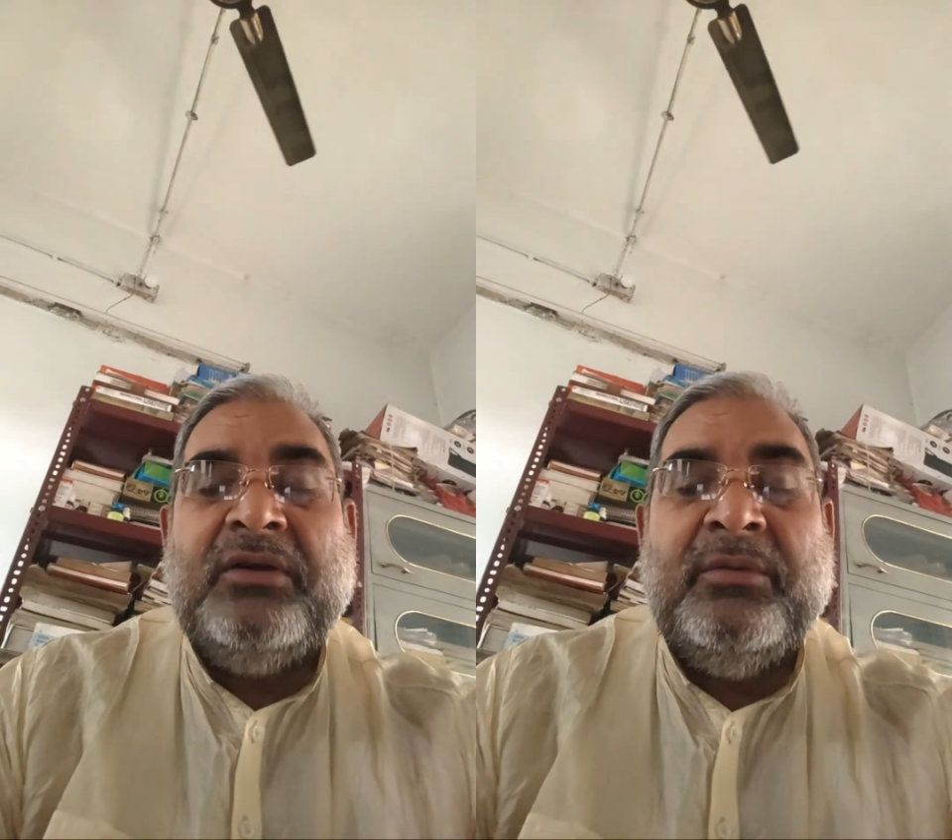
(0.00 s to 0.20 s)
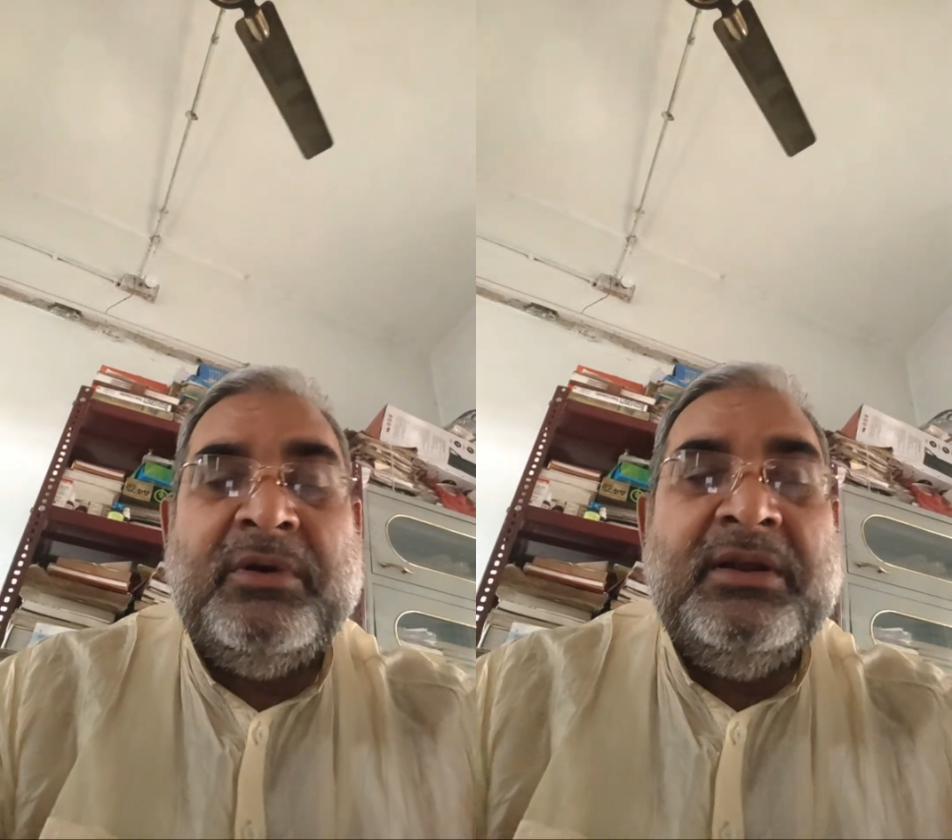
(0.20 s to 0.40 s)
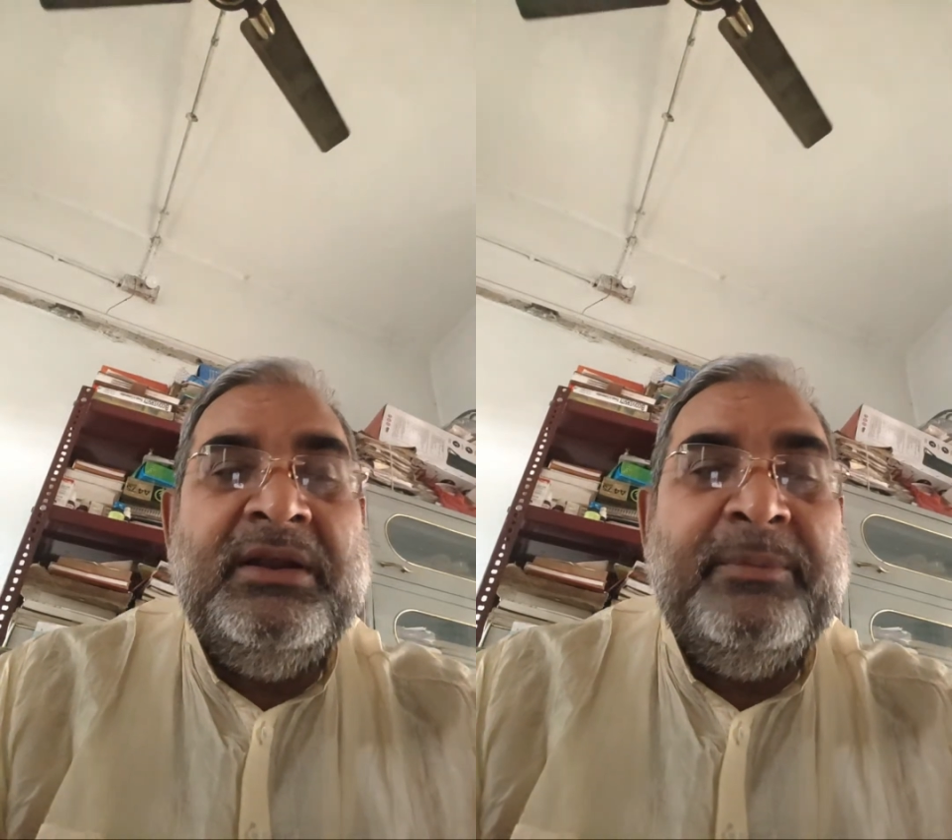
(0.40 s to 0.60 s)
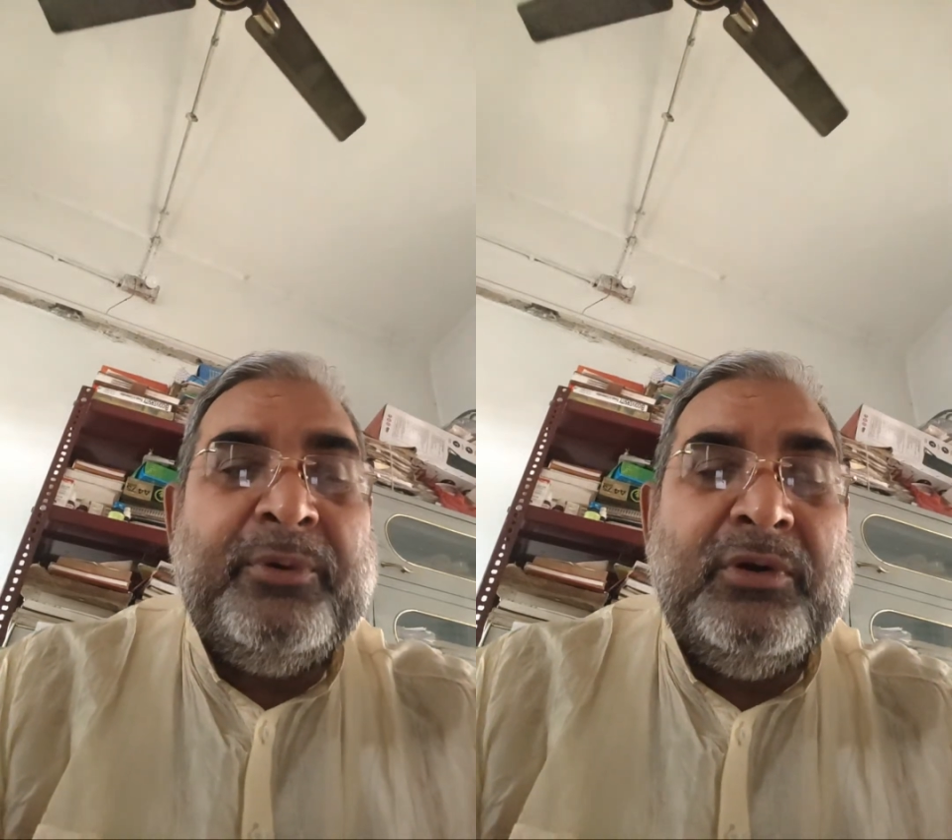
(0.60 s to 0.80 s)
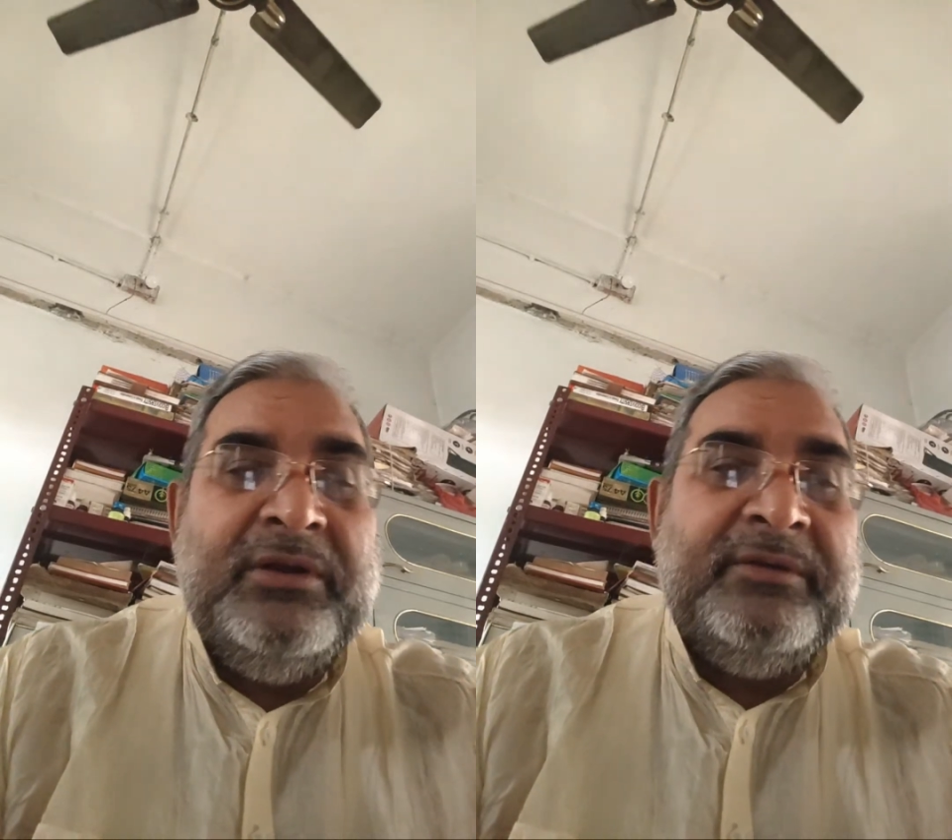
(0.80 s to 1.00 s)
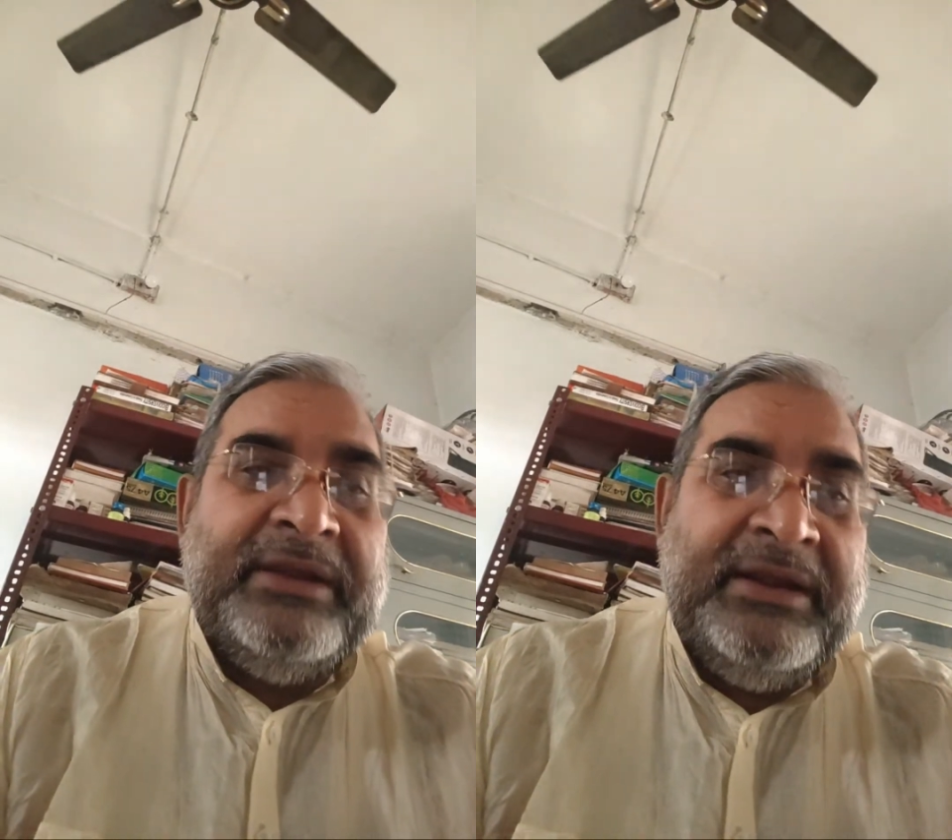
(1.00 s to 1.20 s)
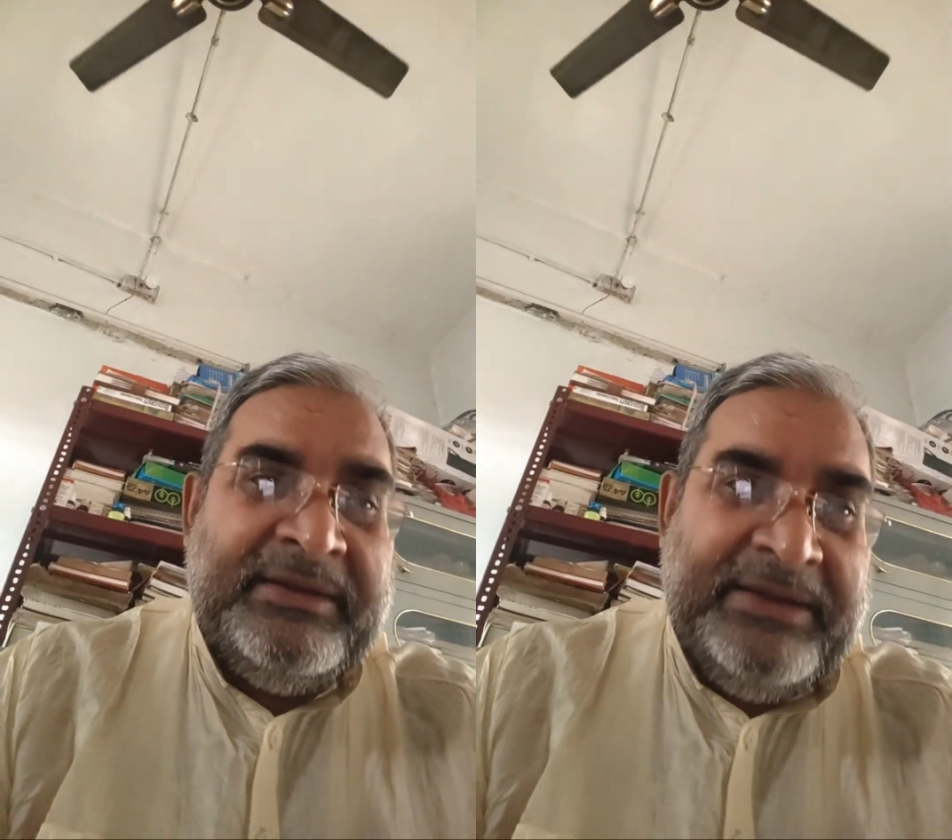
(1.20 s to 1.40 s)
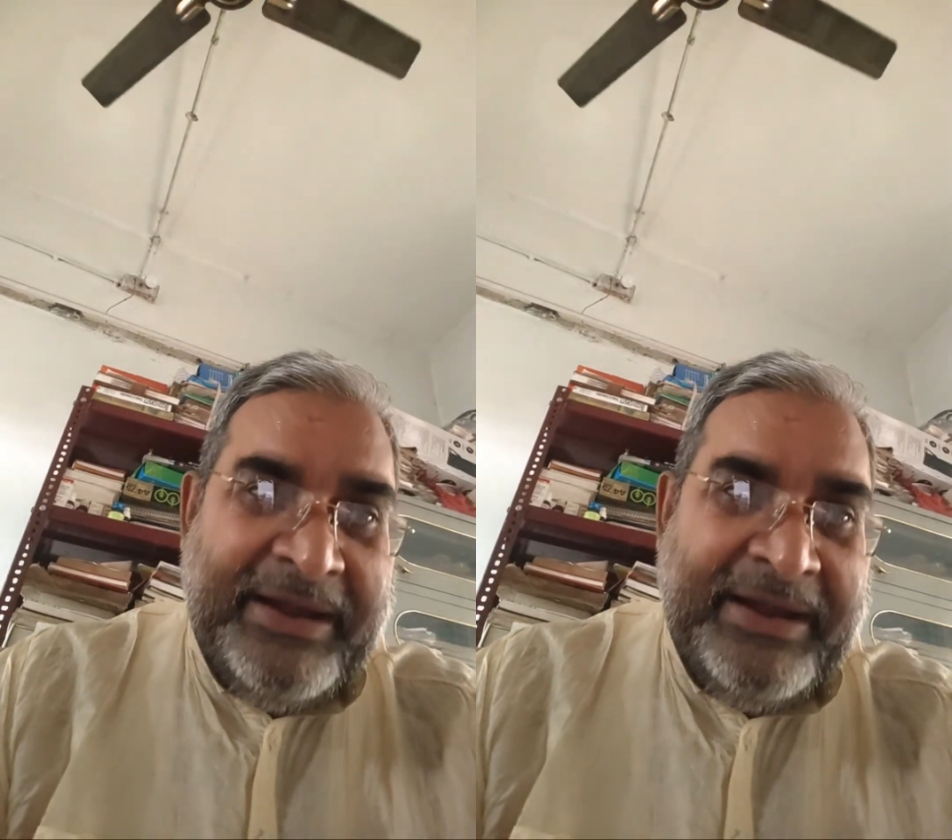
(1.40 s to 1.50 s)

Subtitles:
commonly produces